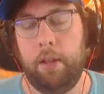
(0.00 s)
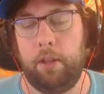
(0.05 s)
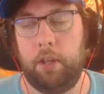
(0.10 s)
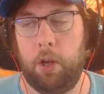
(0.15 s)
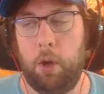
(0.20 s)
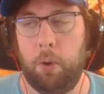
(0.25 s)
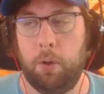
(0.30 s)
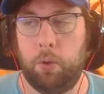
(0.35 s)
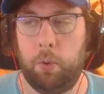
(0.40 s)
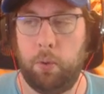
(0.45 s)
to
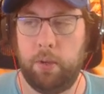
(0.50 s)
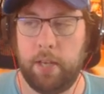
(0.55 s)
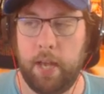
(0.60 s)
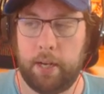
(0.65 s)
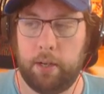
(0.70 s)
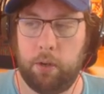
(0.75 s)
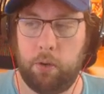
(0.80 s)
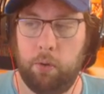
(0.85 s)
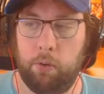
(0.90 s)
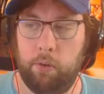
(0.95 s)
go into a
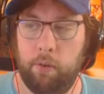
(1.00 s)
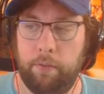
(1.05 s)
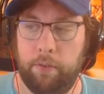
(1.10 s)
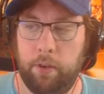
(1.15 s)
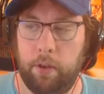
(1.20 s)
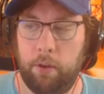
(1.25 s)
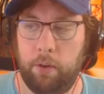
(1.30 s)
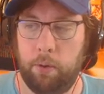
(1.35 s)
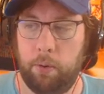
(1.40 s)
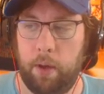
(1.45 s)
technical
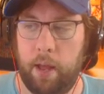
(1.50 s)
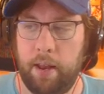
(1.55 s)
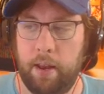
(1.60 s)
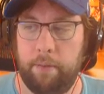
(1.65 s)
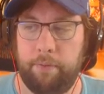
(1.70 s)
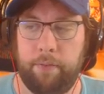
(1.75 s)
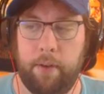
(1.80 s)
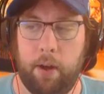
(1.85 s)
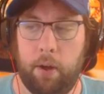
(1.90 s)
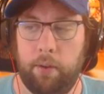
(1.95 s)
review, and
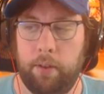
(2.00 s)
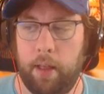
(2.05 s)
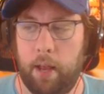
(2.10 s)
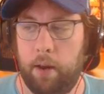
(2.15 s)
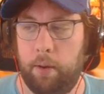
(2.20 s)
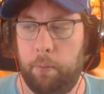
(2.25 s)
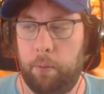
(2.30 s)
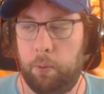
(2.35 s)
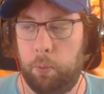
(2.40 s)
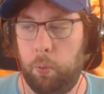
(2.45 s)
then follow that
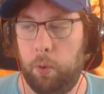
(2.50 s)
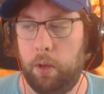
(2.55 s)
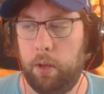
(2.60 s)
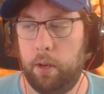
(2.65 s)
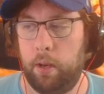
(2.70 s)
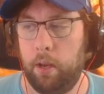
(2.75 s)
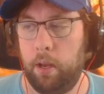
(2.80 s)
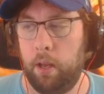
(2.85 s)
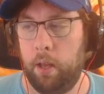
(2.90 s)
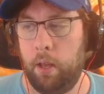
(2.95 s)
up with
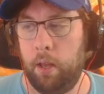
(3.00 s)
one.